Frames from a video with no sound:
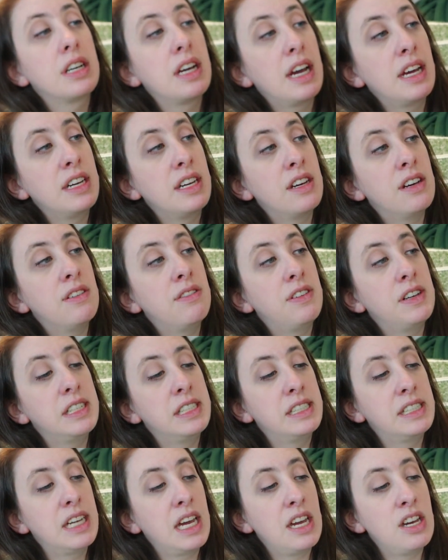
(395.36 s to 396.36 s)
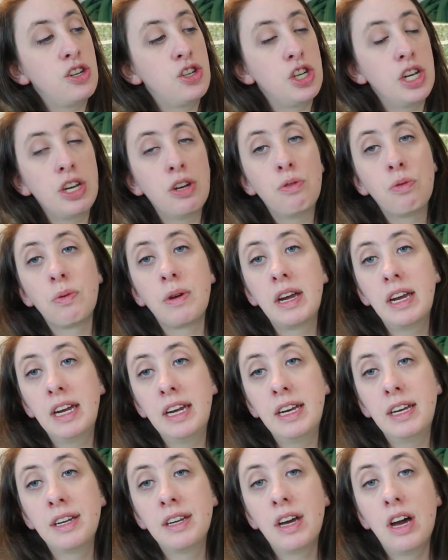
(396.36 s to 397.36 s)
kind of sagey
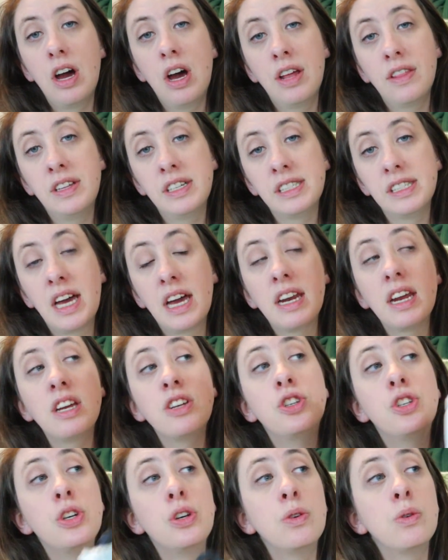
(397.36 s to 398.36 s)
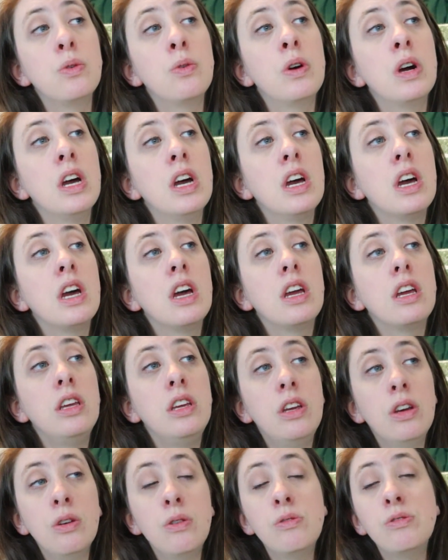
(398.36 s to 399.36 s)
green on the side. I do
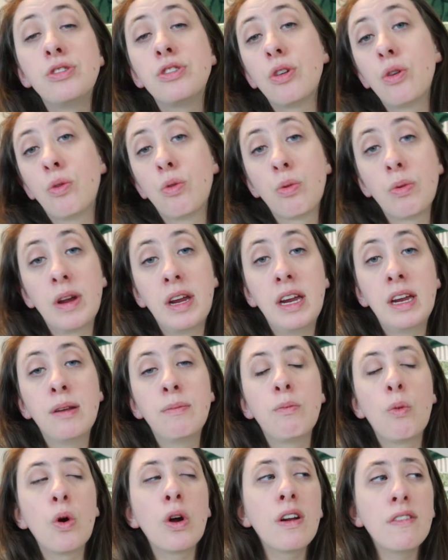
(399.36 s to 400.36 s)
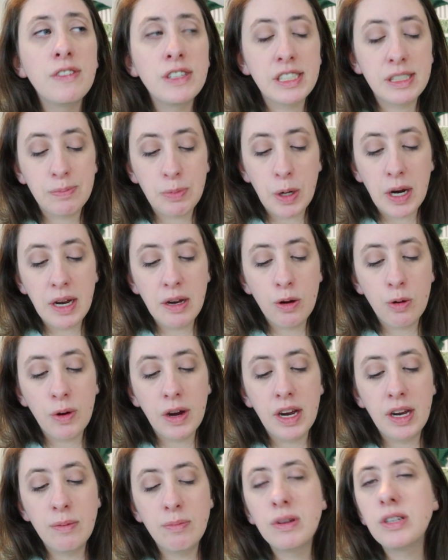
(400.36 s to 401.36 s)
use green, more of a spring
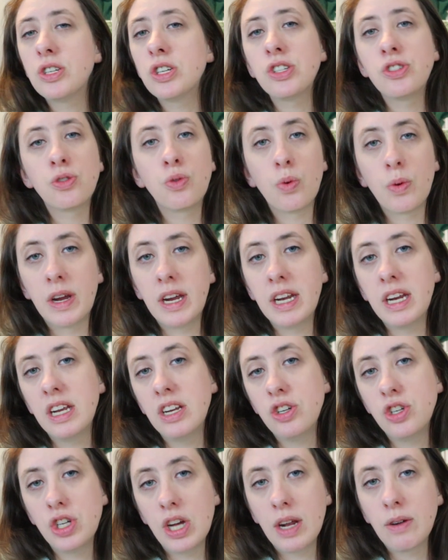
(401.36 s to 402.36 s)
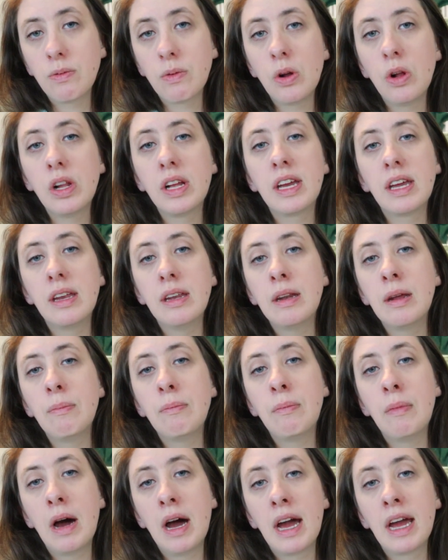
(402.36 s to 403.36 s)
green, but just green in general in
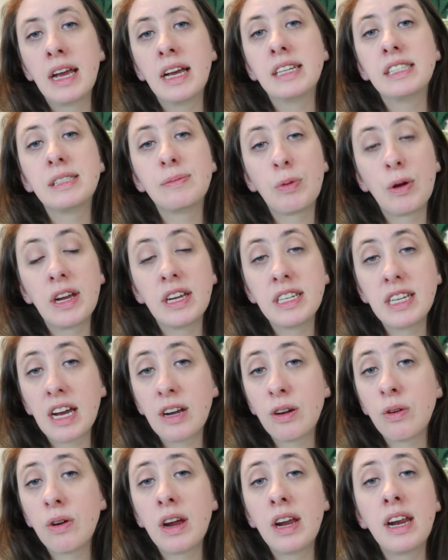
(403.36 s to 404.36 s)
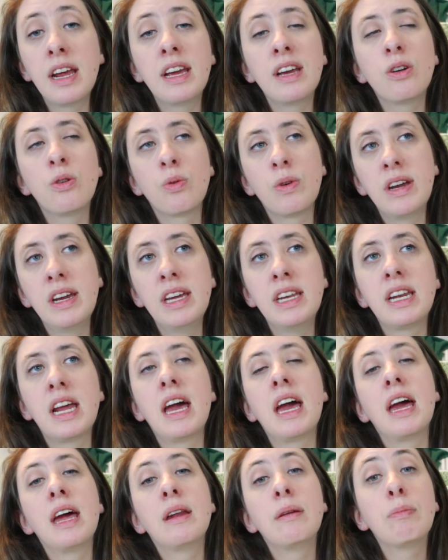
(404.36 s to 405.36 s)
my spring decorating. Green
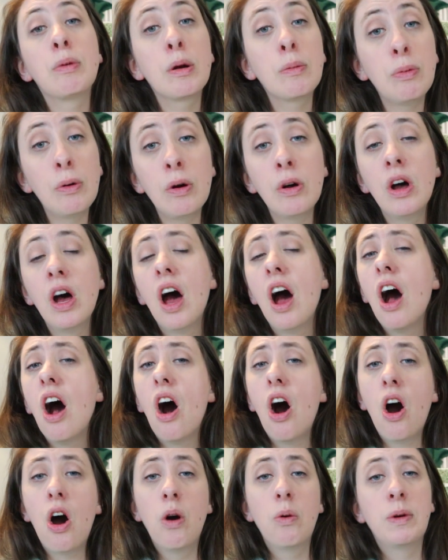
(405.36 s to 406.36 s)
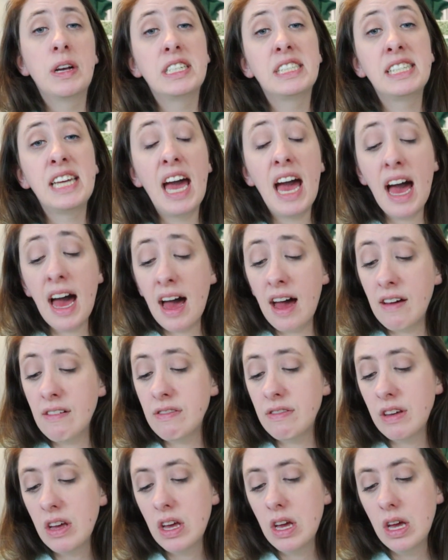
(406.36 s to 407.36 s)
and purple, always
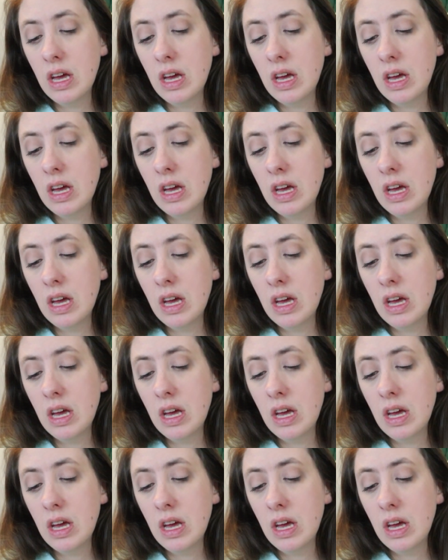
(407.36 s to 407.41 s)
have,